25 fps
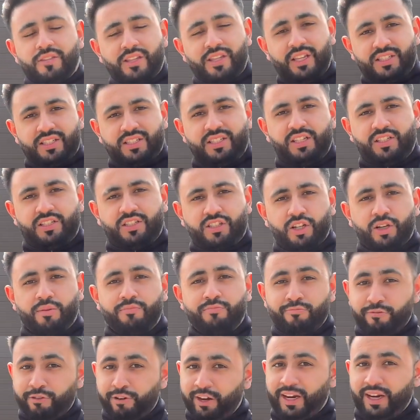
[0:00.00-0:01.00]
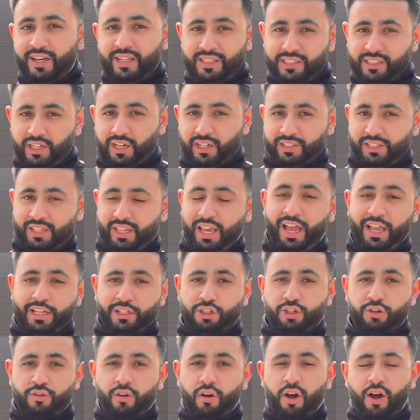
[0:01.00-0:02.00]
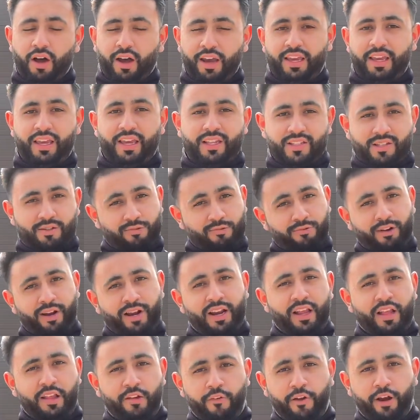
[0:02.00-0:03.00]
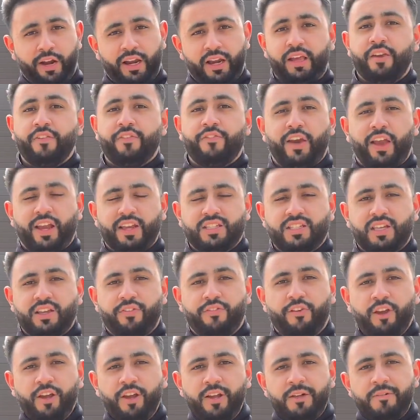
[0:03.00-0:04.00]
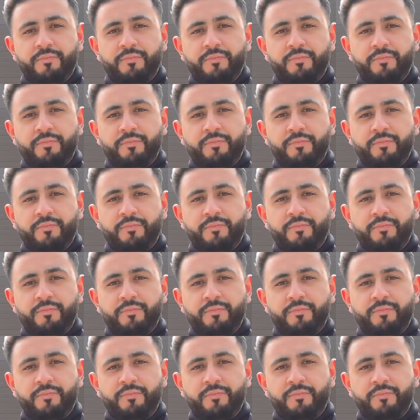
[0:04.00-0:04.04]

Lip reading: This system really does catch your eye. It's really effective.